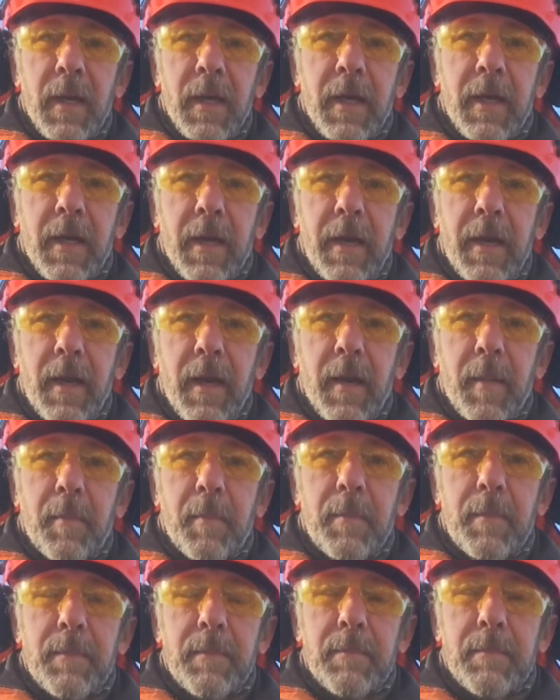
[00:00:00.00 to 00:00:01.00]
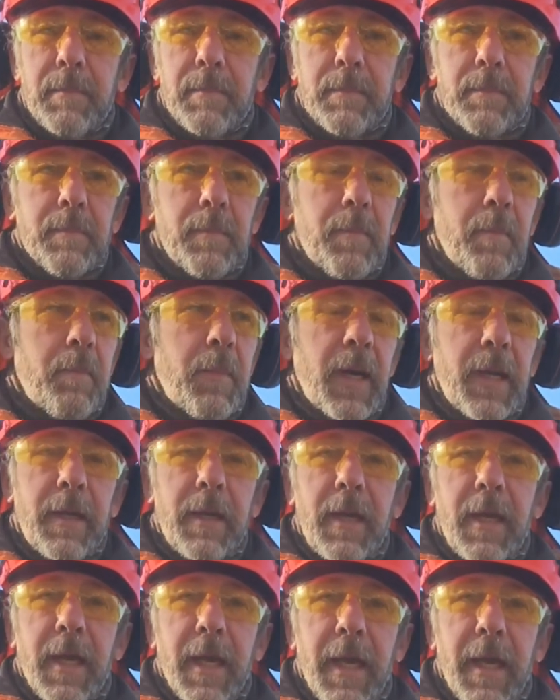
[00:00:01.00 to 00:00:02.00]
cutting up
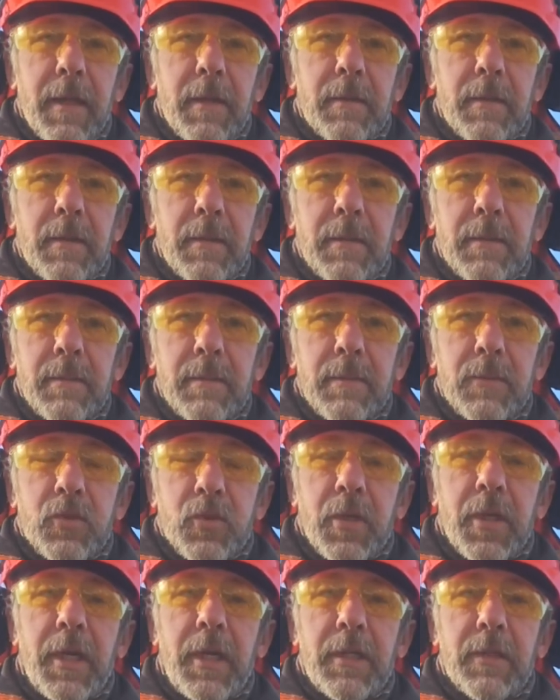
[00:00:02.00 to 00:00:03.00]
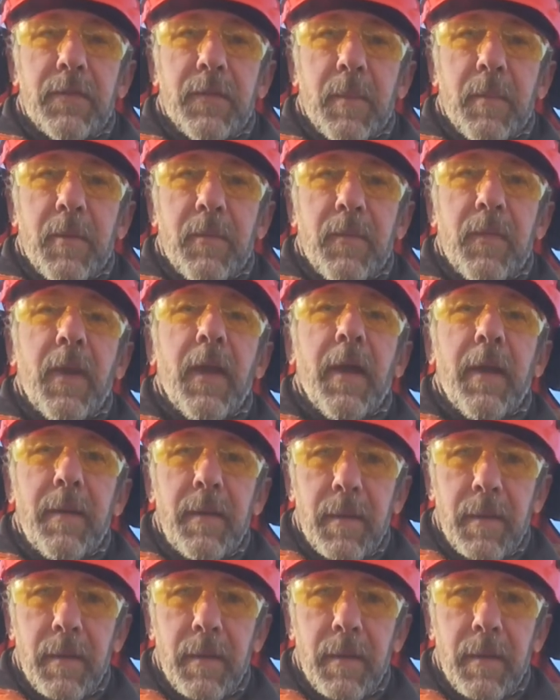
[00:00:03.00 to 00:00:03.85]
mud-caked trees from a flood?